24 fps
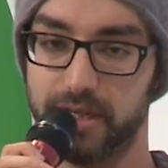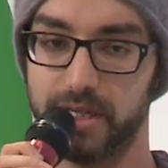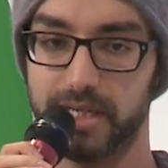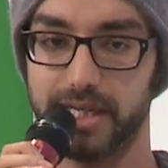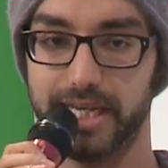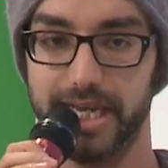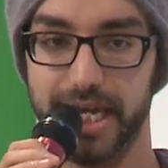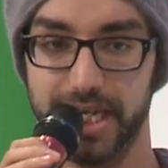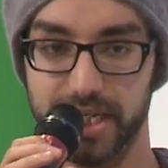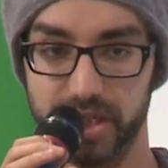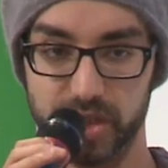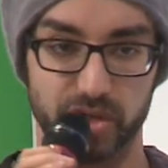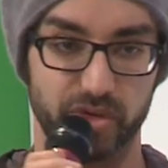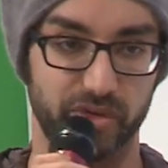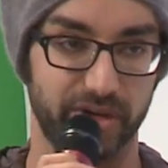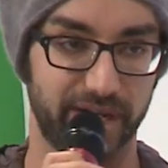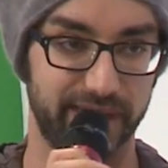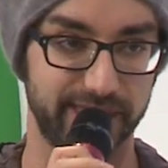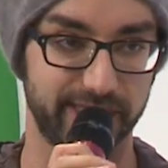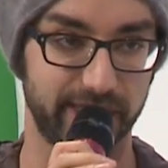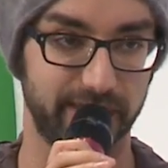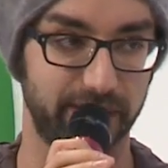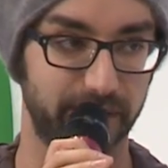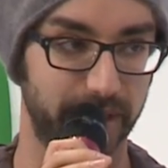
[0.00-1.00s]

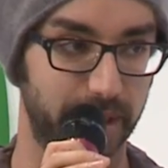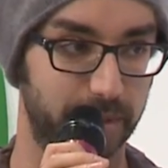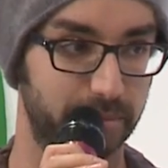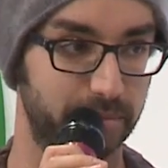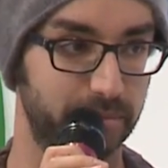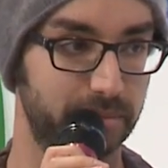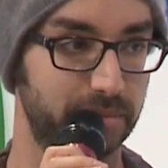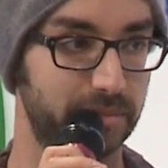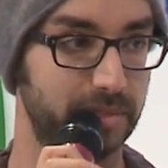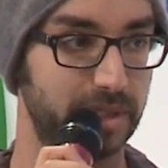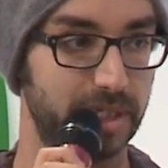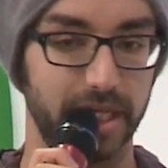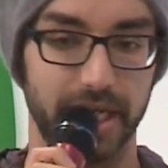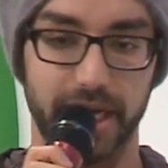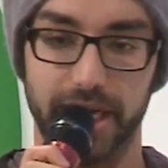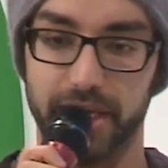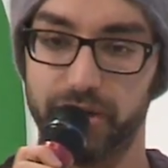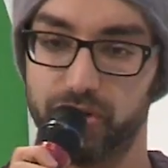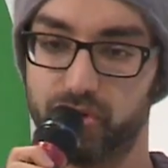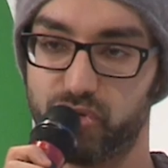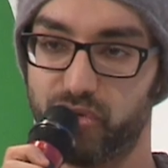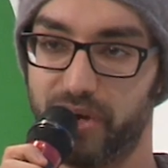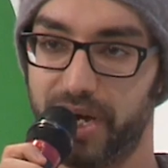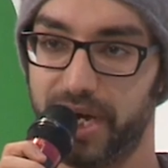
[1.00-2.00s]
categorizing them
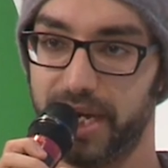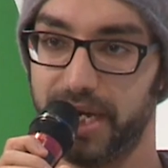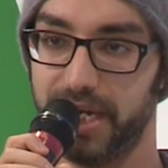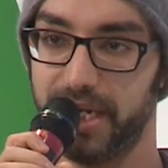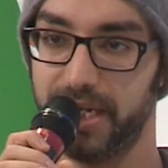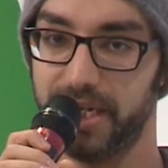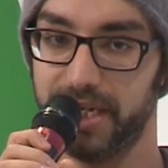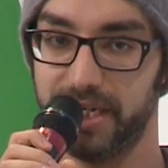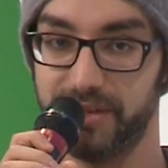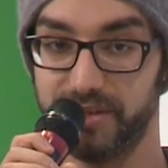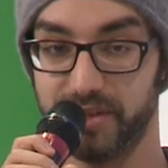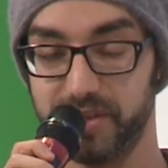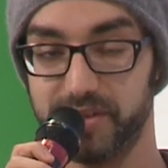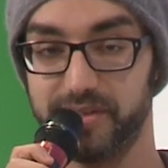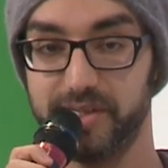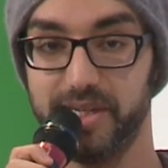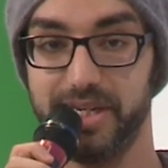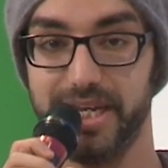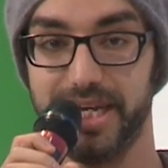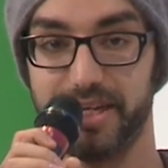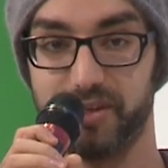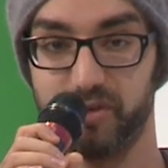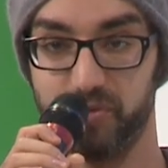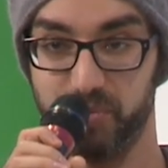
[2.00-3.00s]
and this is the
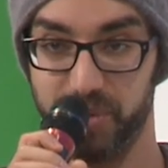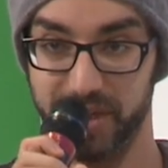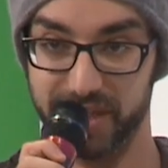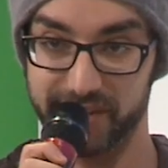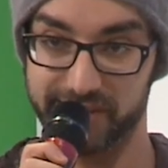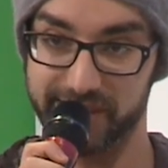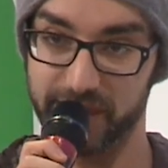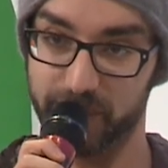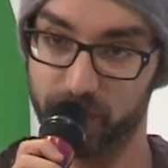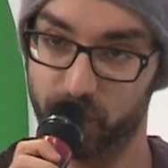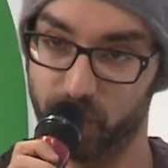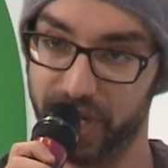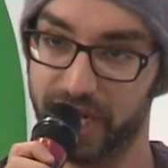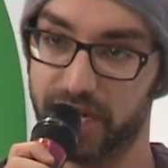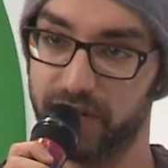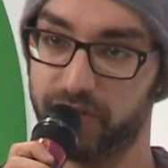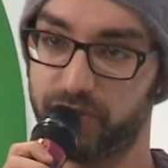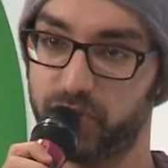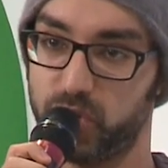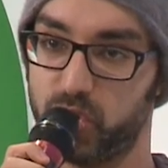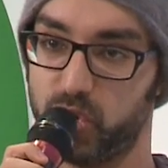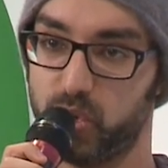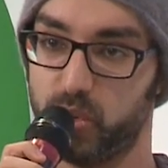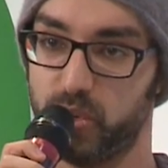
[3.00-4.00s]
next big step we have
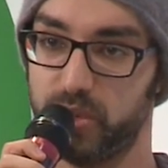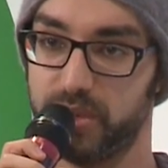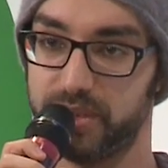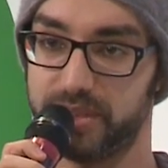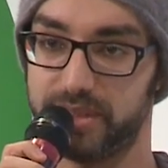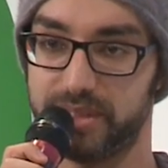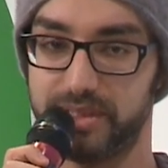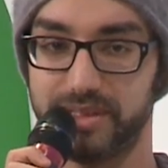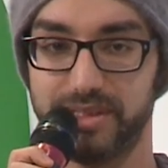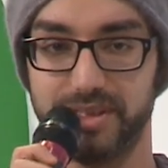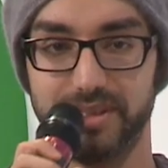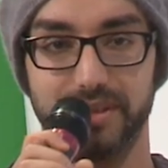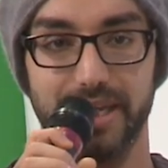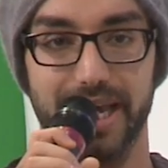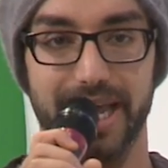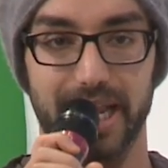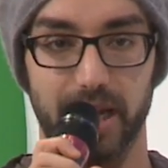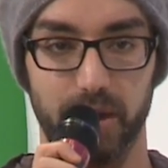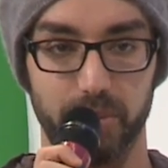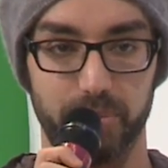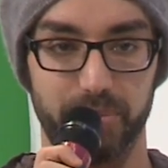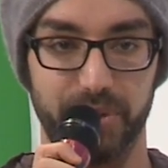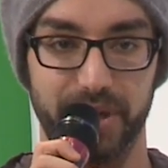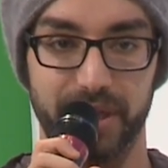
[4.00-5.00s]
to do, is
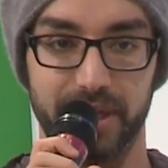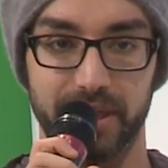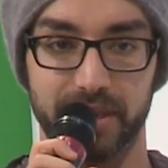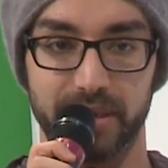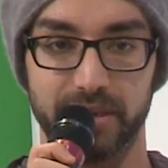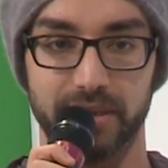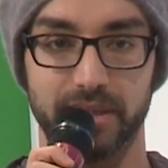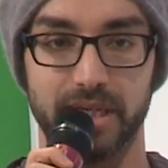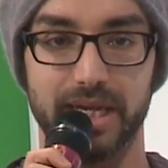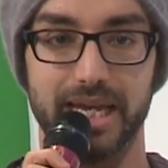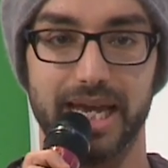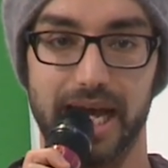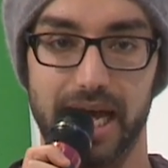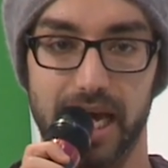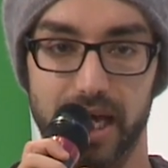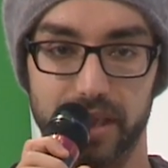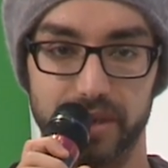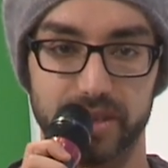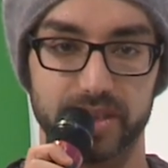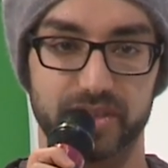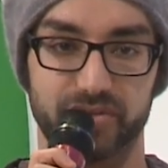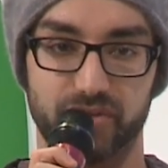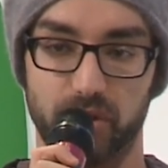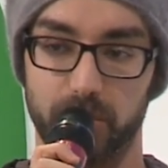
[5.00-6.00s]
helping
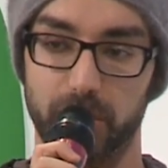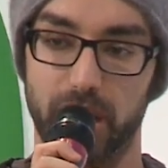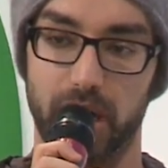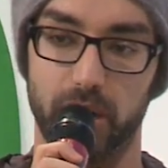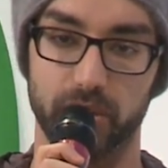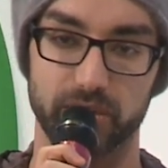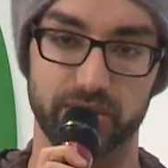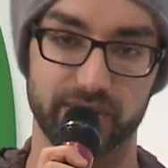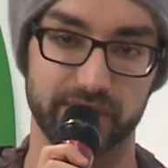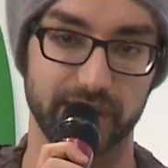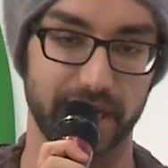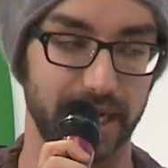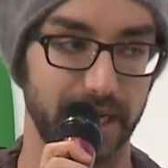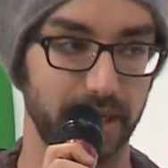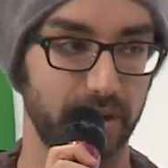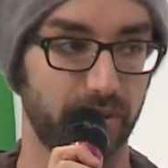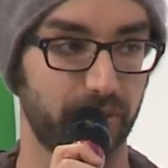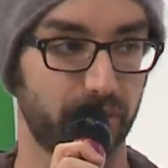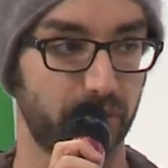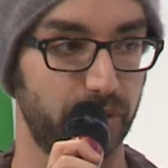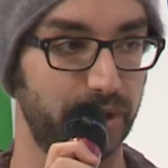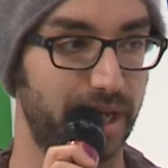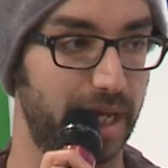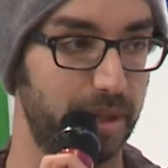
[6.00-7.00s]
others from outside
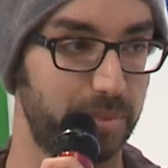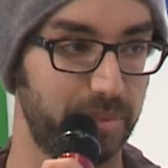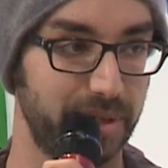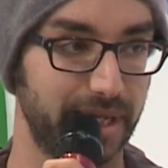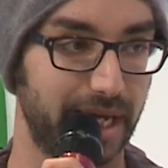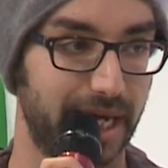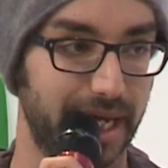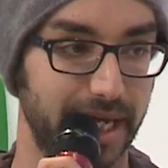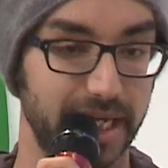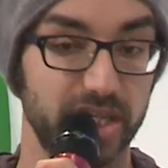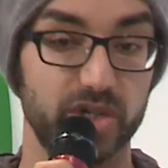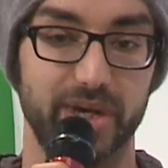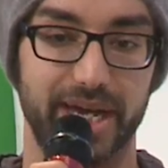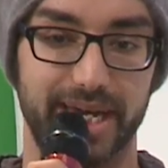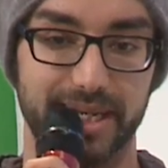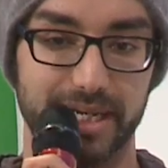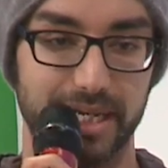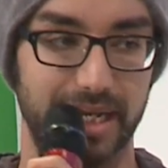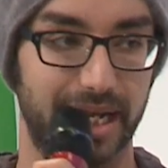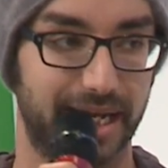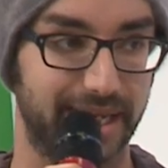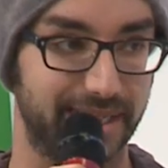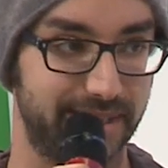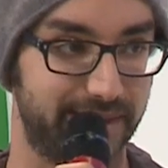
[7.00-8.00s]
through an API to
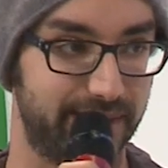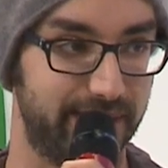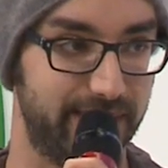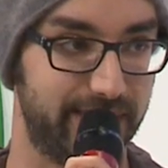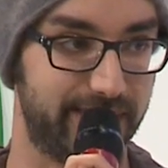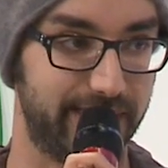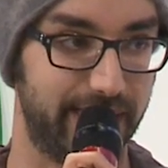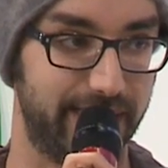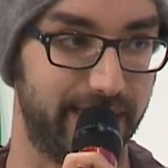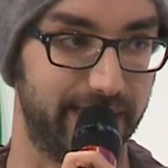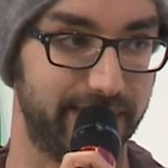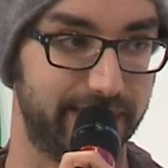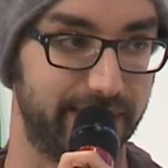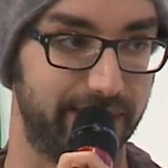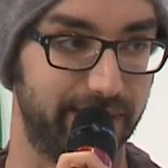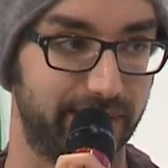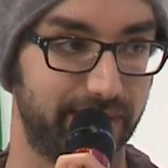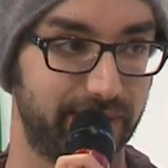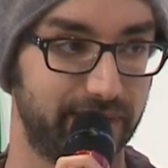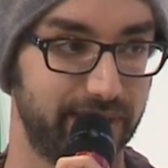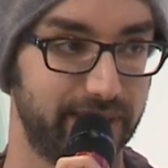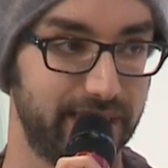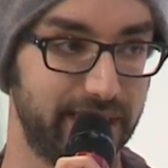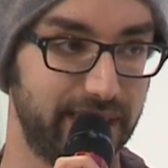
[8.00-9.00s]
analyze these data
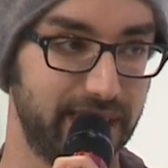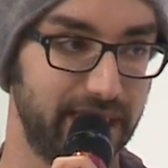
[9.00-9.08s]
sets.